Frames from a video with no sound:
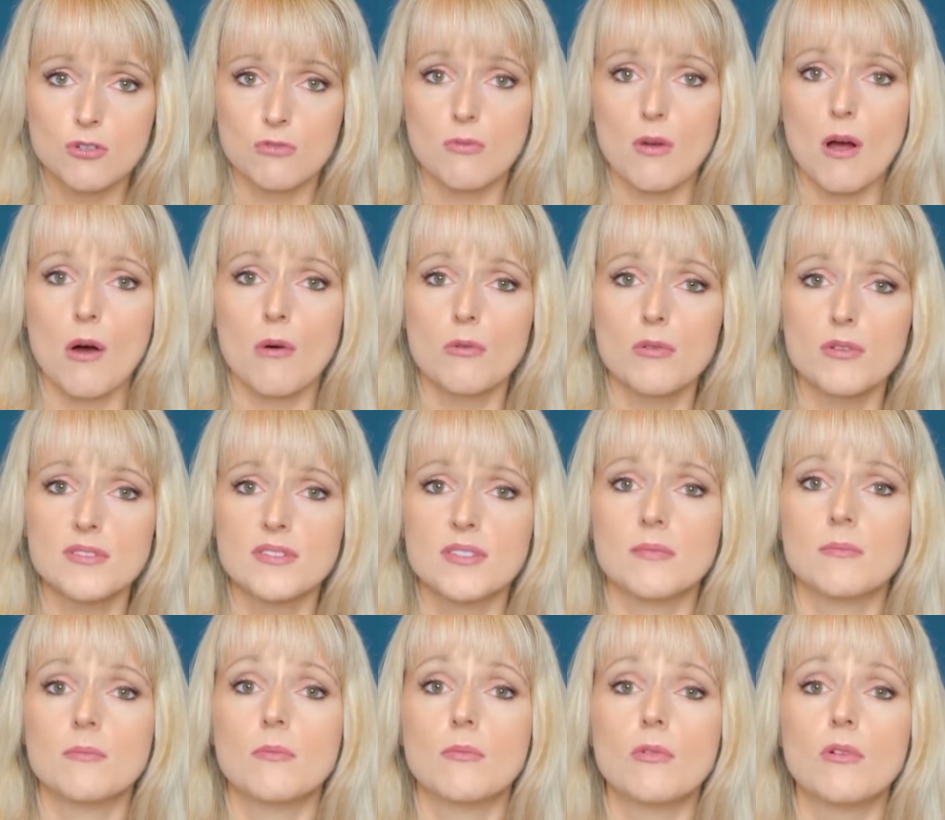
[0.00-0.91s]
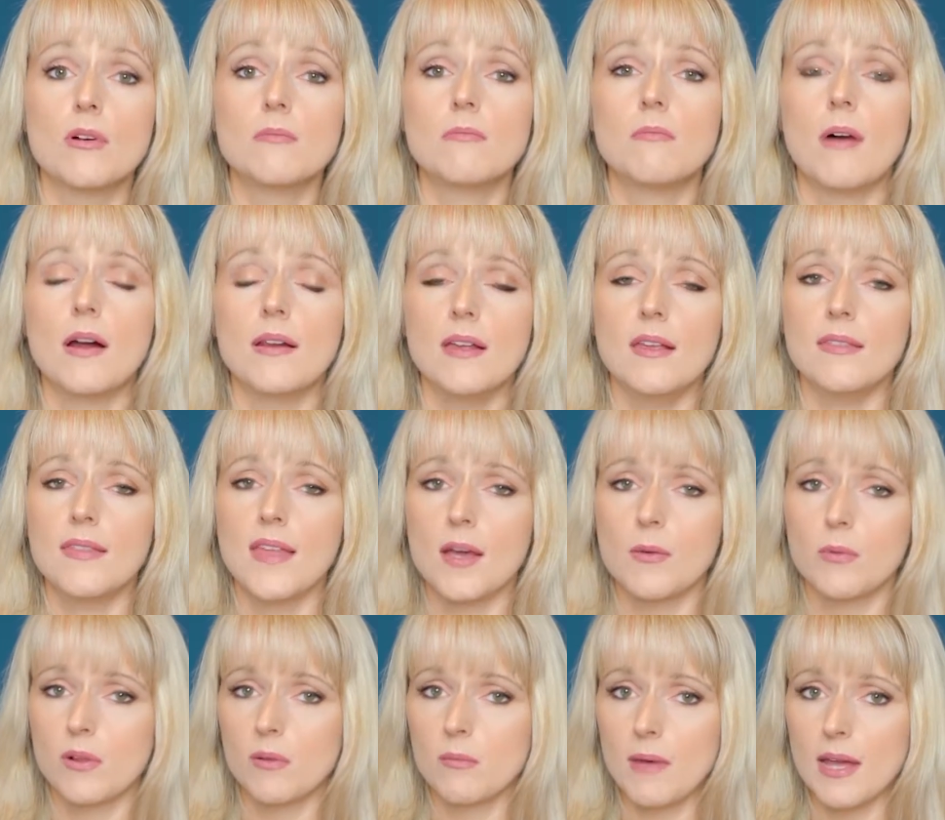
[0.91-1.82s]
grows, the more money
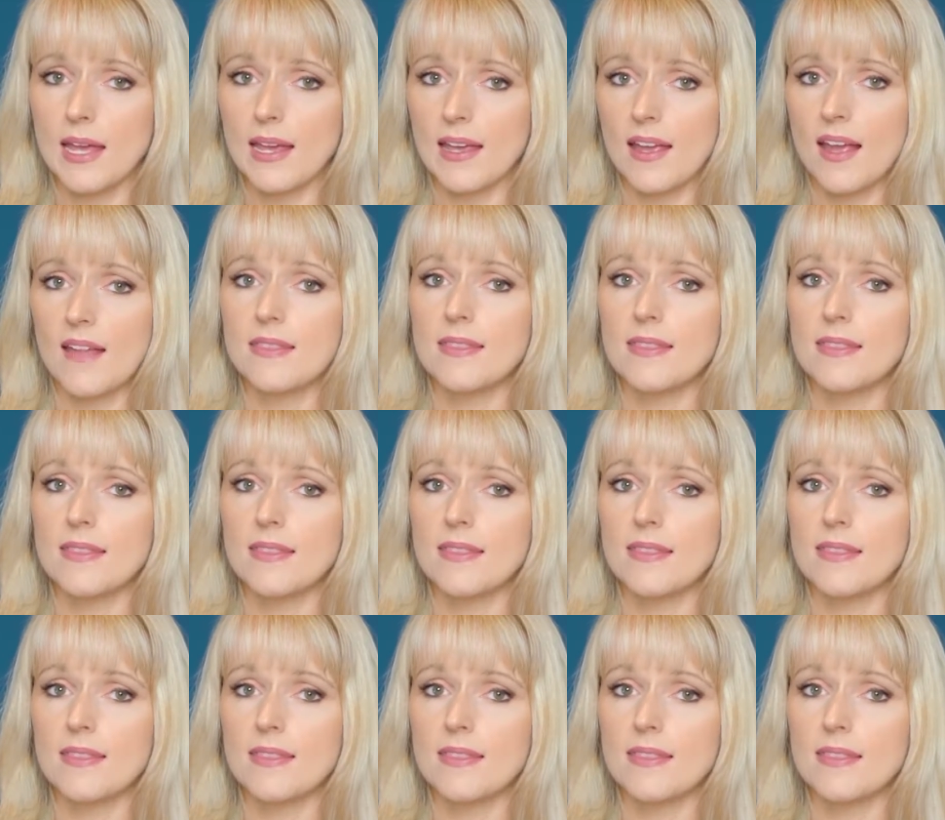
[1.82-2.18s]
they will make.